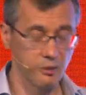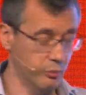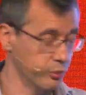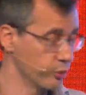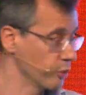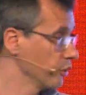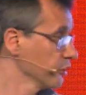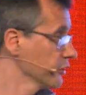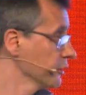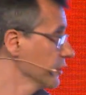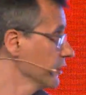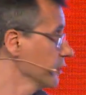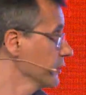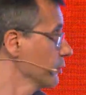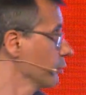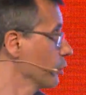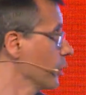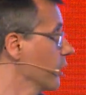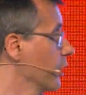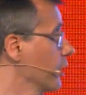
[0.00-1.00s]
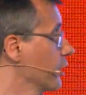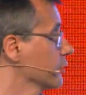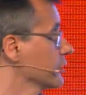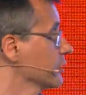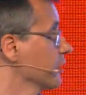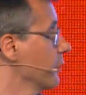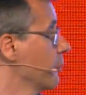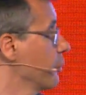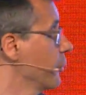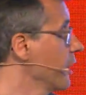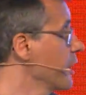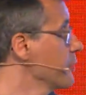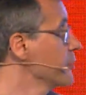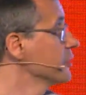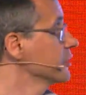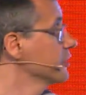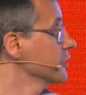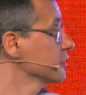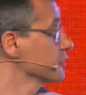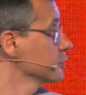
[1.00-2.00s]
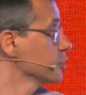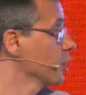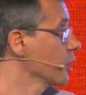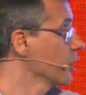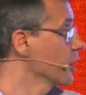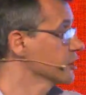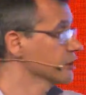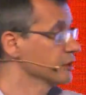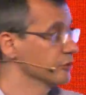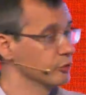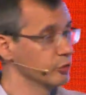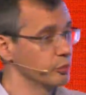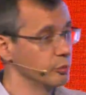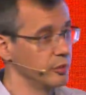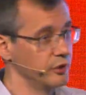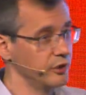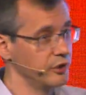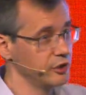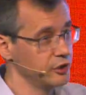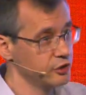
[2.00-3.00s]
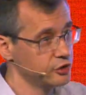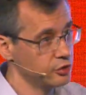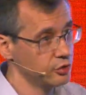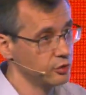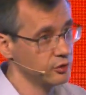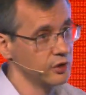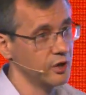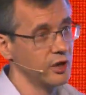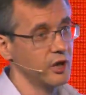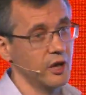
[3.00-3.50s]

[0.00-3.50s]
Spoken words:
process, where the payment instruction would be issued